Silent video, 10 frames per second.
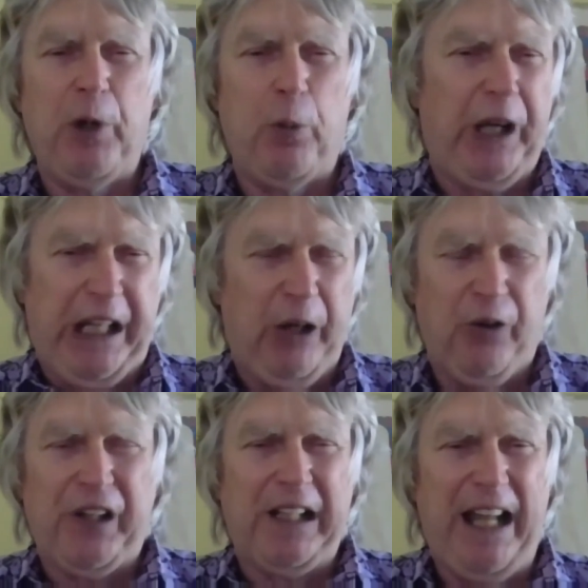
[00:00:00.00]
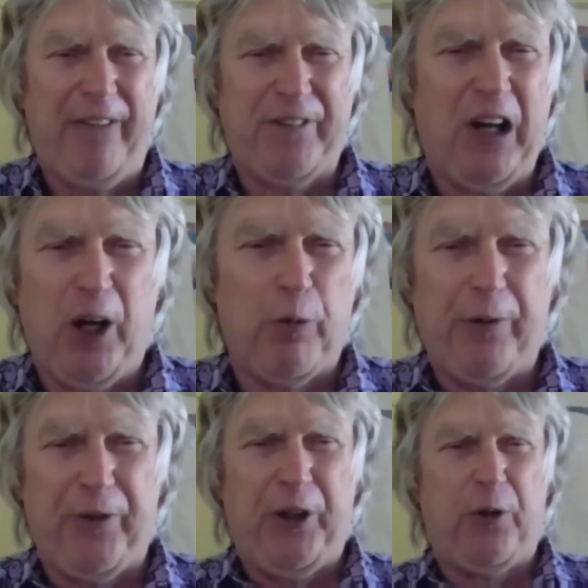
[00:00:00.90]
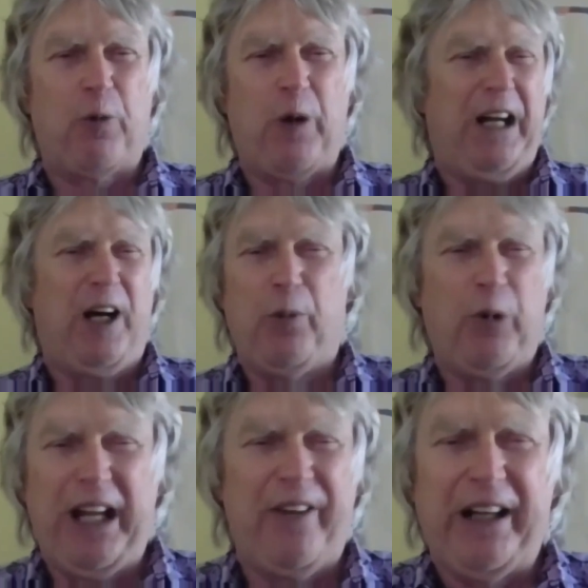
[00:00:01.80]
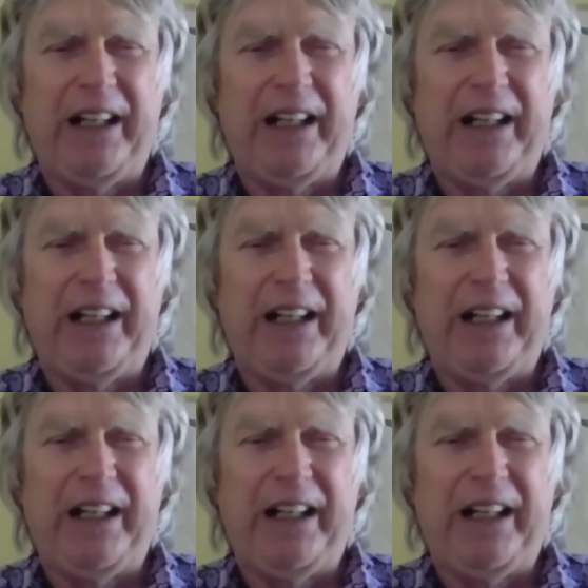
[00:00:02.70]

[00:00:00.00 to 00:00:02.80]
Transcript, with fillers: We're working on the left arm rather than the right arm, whatever.